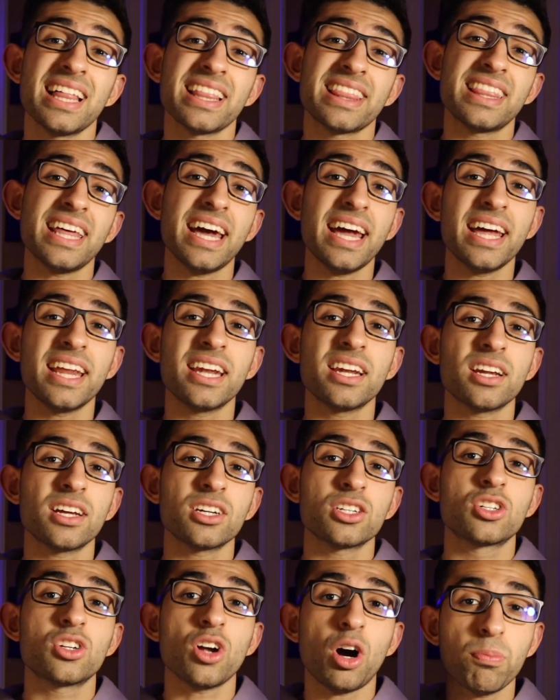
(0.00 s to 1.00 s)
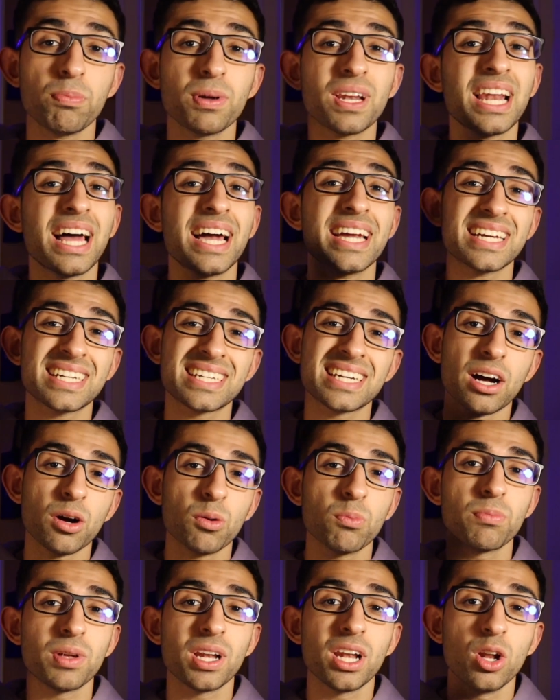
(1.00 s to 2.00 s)
then drop a like
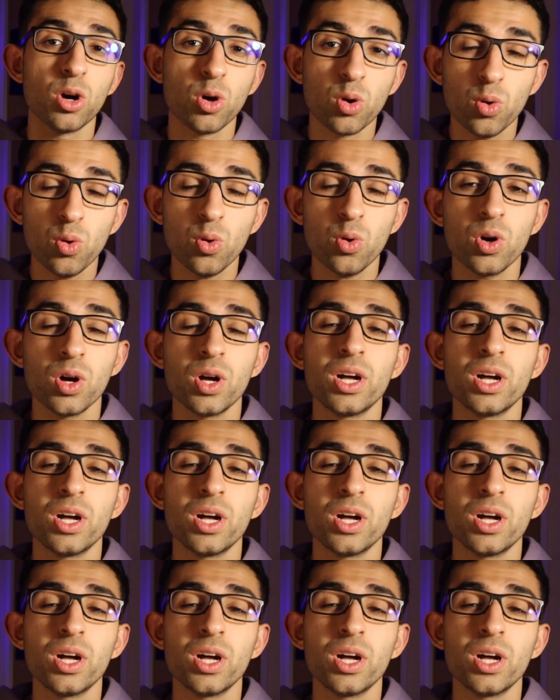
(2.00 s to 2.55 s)
down below,